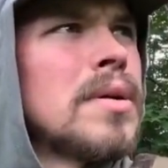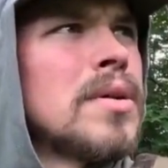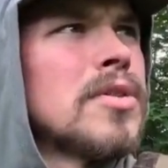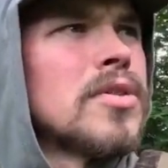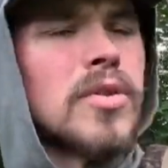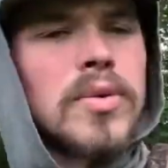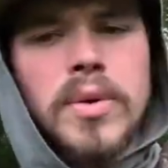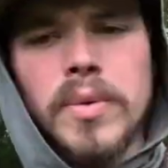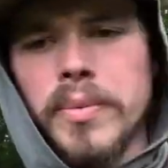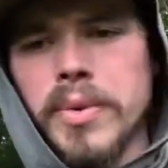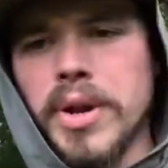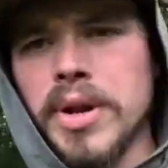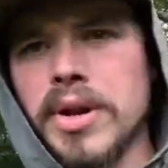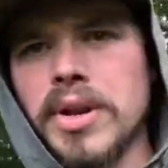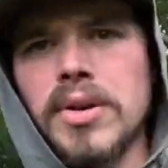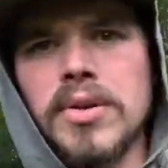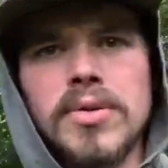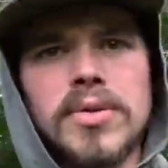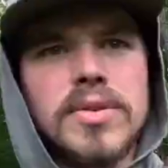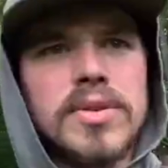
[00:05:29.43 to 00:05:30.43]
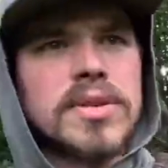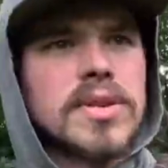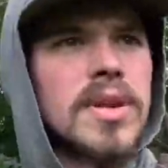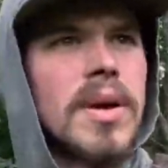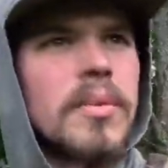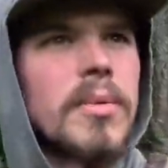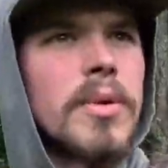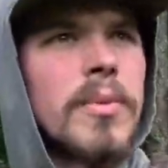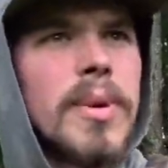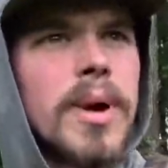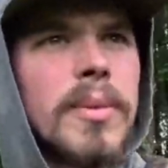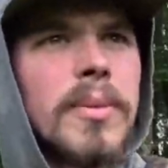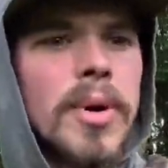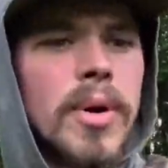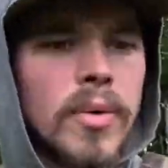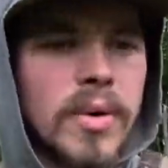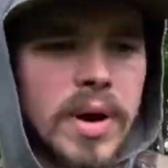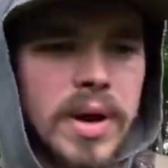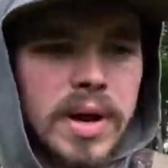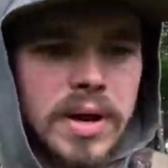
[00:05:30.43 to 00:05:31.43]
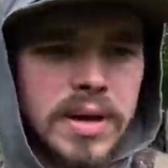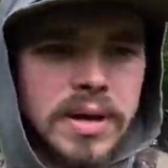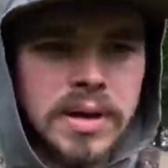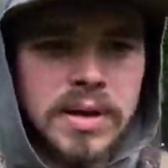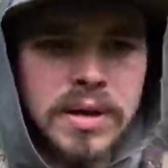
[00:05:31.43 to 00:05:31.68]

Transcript: So what I'm going to do is I'm going to make my way